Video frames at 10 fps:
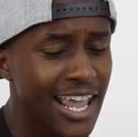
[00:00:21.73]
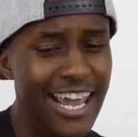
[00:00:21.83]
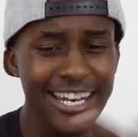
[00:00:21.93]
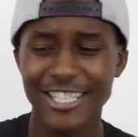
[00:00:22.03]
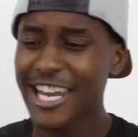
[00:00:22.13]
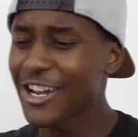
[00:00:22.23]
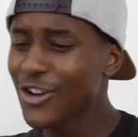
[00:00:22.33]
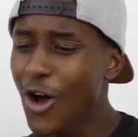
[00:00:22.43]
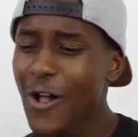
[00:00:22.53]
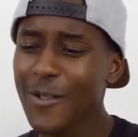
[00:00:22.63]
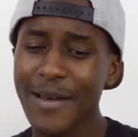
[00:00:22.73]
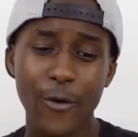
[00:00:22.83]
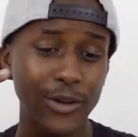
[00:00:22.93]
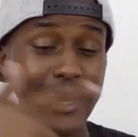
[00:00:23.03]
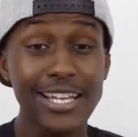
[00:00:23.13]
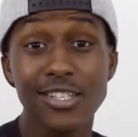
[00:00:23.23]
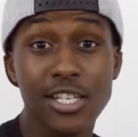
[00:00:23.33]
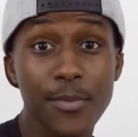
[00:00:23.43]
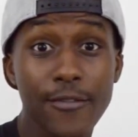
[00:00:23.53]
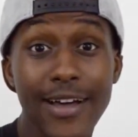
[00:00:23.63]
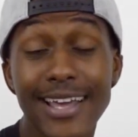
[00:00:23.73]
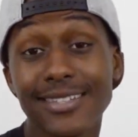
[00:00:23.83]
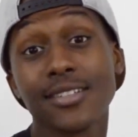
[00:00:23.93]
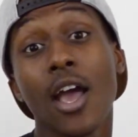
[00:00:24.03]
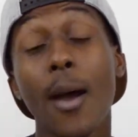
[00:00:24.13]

in a channel all about relationship advice,